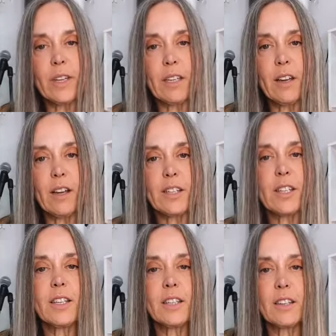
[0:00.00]
in
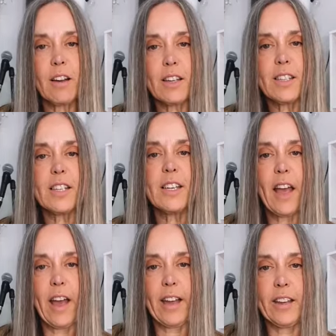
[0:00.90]

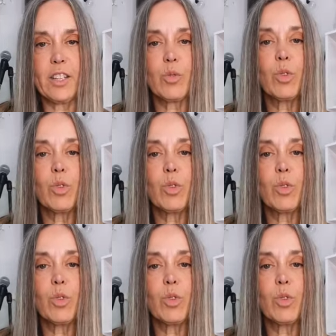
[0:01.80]
1998